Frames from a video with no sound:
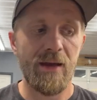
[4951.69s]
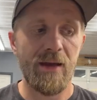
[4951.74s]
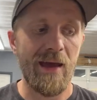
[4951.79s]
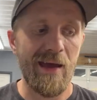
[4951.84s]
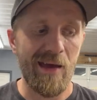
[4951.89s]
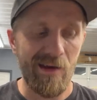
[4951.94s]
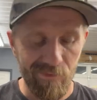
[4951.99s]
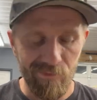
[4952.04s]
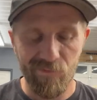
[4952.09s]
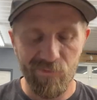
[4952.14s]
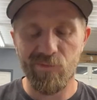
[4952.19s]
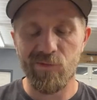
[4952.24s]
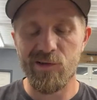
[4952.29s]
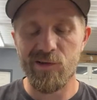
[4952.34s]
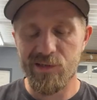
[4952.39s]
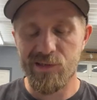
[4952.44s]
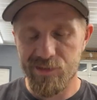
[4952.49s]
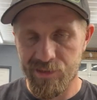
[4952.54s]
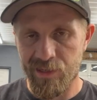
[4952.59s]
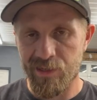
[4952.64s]
every
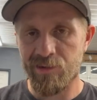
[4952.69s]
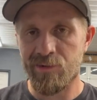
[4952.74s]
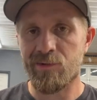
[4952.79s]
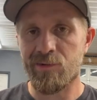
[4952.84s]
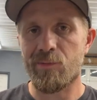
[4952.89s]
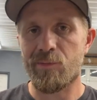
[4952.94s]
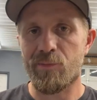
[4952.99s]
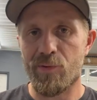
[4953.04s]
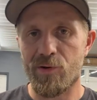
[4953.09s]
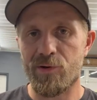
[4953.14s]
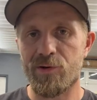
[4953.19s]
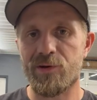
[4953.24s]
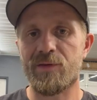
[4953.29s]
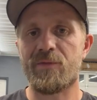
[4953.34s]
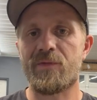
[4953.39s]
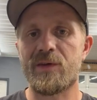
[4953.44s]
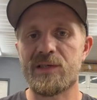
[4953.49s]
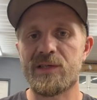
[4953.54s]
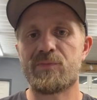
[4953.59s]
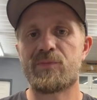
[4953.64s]
single part of
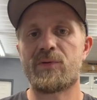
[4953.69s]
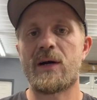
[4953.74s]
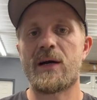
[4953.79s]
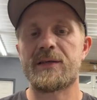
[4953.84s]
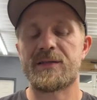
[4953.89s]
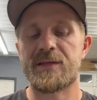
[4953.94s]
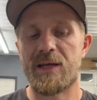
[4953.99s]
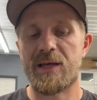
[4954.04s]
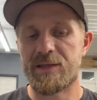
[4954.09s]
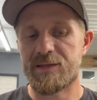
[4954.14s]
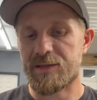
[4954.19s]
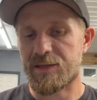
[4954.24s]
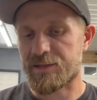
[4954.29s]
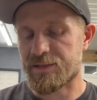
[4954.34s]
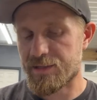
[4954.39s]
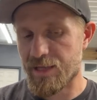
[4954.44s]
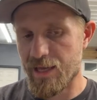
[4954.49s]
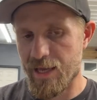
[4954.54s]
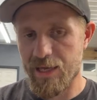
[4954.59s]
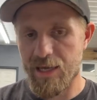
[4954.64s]
this process has
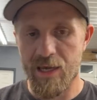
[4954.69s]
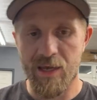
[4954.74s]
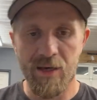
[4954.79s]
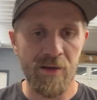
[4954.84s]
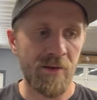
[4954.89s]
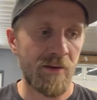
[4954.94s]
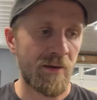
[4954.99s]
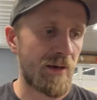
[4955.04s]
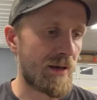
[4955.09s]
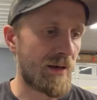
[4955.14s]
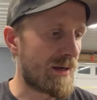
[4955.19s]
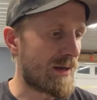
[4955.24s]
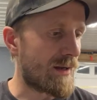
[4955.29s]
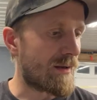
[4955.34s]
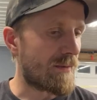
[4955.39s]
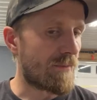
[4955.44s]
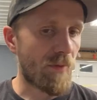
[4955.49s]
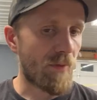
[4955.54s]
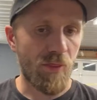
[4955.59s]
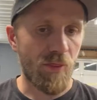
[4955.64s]
taken
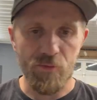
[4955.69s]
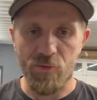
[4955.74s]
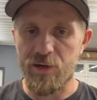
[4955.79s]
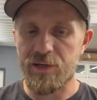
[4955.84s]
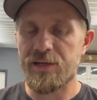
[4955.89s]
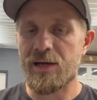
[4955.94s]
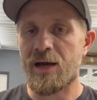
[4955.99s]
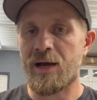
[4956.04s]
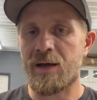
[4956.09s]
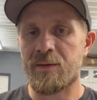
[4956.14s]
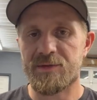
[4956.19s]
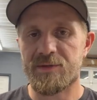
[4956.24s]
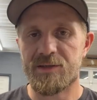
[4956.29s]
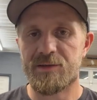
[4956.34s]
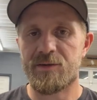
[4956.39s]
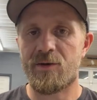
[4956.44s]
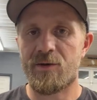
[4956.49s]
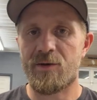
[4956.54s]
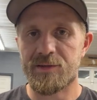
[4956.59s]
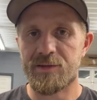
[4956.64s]
3 times as
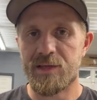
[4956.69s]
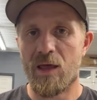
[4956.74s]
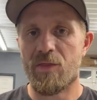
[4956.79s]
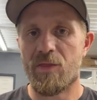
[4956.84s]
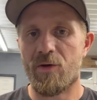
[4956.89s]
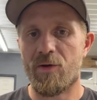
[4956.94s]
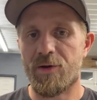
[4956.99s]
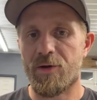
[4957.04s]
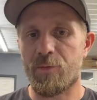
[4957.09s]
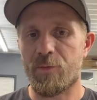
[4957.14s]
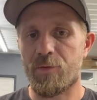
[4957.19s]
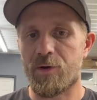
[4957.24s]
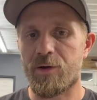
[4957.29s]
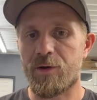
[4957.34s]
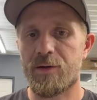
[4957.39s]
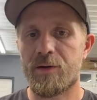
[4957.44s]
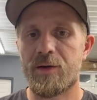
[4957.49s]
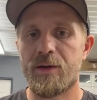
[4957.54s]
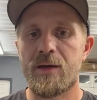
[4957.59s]
long as I thought it would.